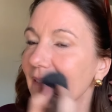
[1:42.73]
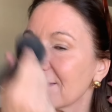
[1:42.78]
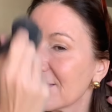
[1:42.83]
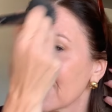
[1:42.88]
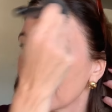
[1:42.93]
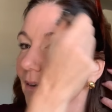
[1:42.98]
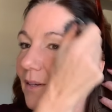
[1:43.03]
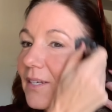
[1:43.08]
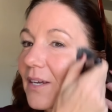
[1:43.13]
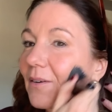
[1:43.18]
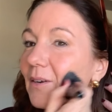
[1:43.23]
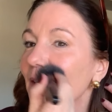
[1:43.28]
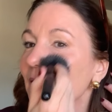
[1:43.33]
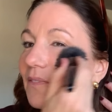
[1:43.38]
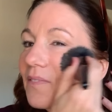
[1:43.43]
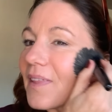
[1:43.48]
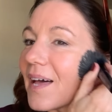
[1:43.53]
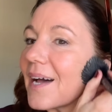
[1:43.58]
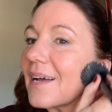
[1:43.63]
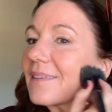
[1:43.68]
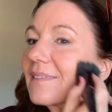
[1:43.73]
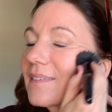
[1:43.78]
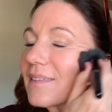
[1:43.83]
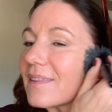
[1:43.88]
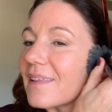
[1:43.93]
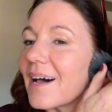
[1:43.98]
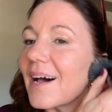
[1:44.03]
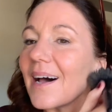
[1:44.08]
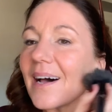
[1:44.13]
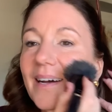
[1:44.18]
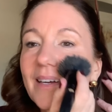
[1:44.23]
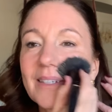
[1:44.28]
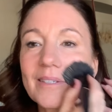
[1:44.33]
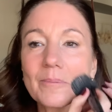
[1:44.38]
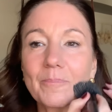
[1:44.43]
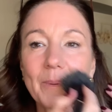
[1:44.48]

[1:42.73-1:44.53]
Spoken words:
So I don't know if that's that,